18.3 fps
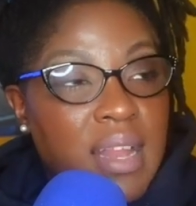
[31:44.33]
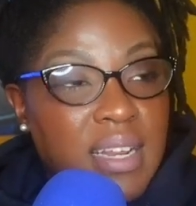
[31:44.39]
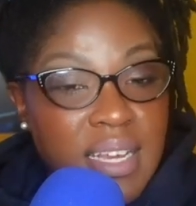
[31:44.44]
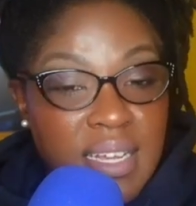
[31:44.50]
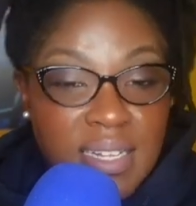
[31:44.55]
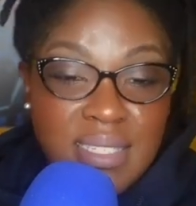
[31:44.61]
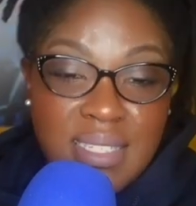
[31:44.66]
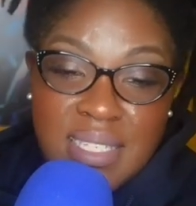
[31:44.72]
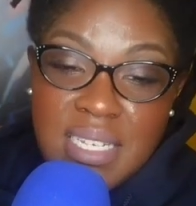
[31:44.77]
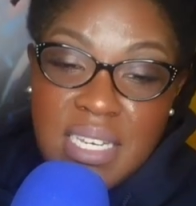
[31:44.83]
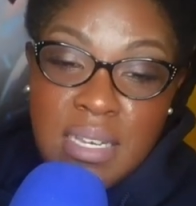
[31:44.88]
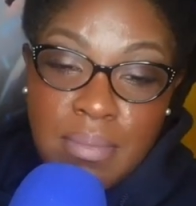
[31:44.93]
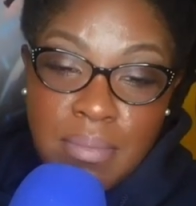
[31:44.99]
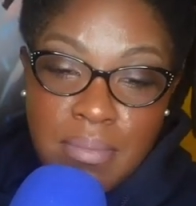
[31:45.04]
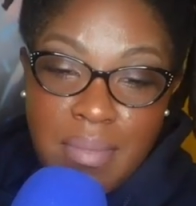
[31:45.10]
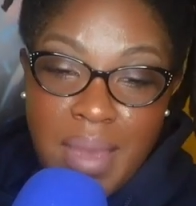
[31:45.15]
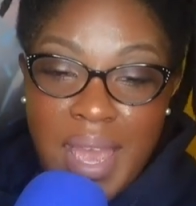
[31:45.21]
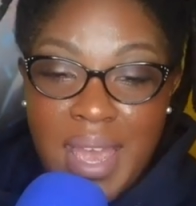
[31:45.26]
I need a
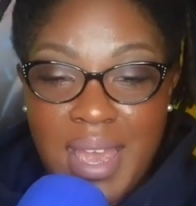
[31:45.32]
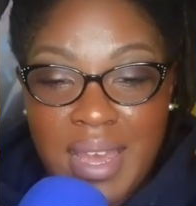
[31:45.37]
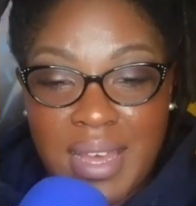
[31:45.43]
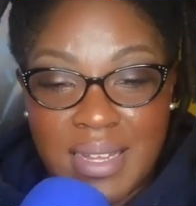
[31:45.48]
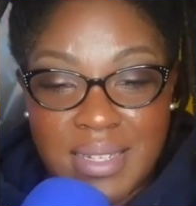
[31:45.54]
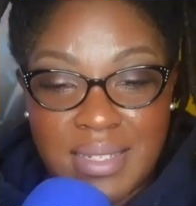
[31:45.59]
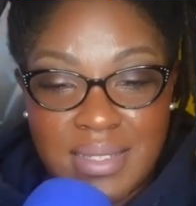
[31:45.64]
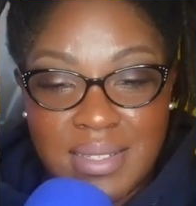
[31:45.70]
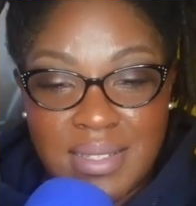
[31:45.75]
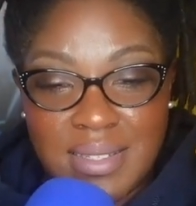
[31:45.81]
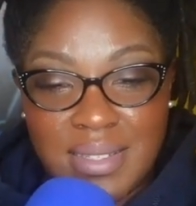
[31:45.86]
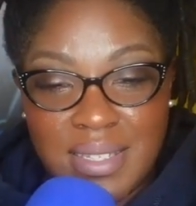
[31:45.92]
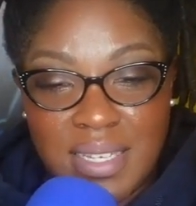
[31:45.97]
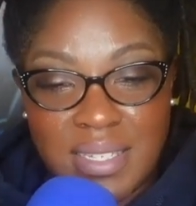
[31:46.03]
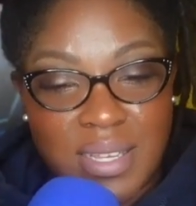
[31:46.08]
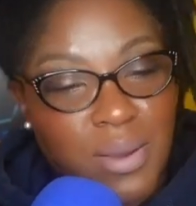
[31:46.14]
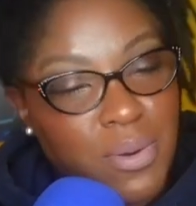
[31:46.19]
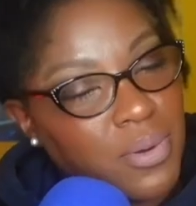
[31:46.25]
deep man
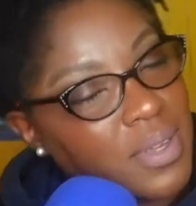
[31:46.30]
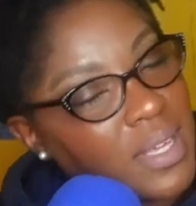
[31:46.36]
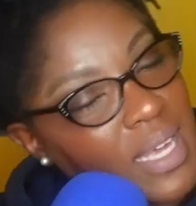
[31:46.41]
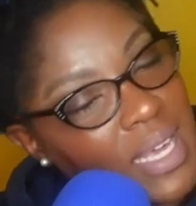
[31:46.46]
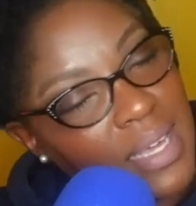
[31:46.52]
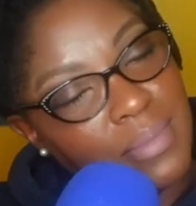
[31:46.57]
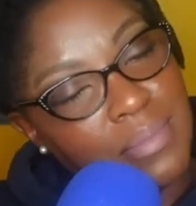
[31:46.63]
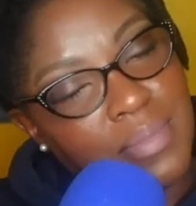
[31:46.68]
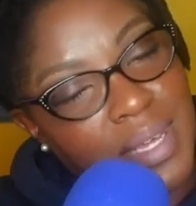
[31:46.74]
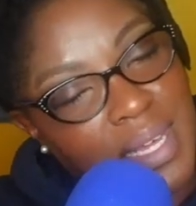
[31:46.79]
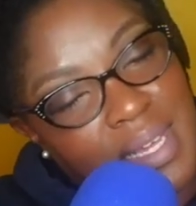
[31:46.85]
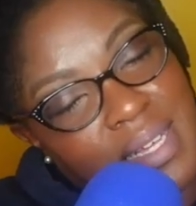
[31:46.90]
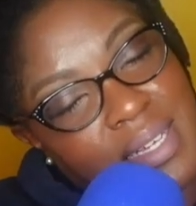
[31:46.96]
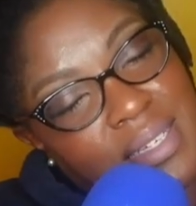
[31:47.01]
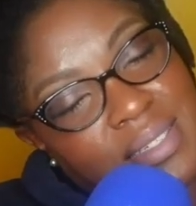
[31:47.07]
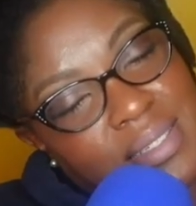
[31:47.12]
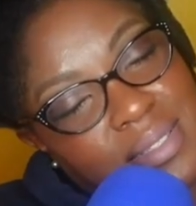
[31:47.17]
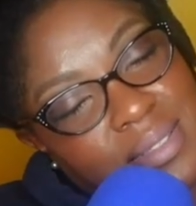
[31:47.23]
that's going to
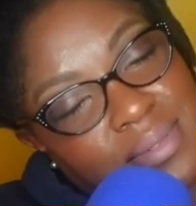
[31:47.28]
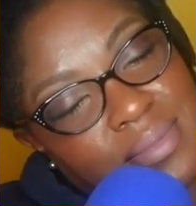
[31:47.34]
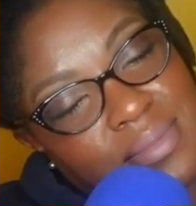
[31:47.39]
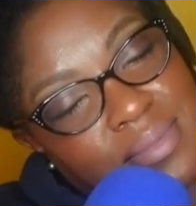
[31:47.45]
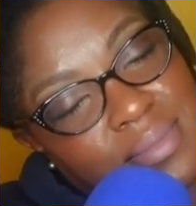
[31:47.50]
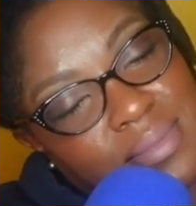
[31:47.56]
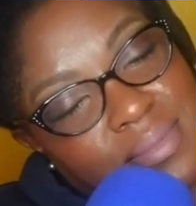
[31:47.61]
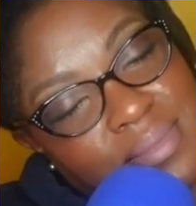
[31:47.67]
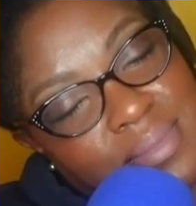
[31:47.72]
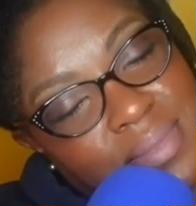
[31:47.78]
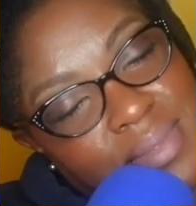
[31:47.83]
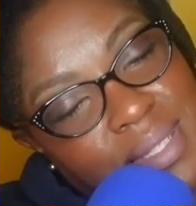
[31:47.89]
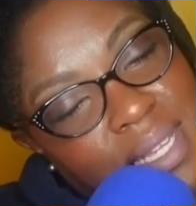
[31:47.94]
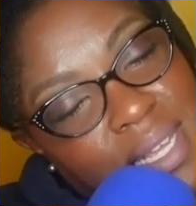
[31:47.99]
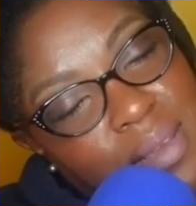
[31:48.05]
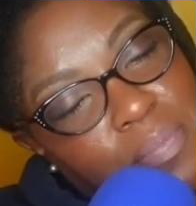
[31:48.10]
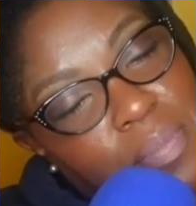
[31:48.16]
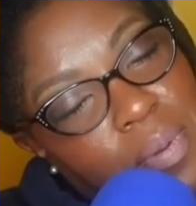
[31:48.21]

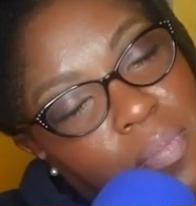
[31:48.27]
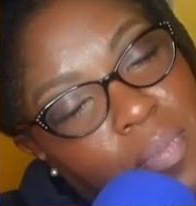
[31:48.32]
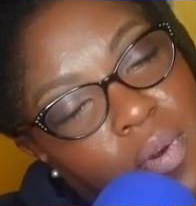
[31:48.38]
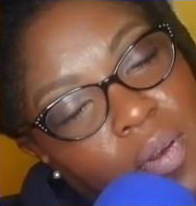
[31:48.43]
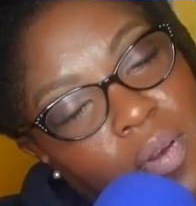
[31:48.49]
deep in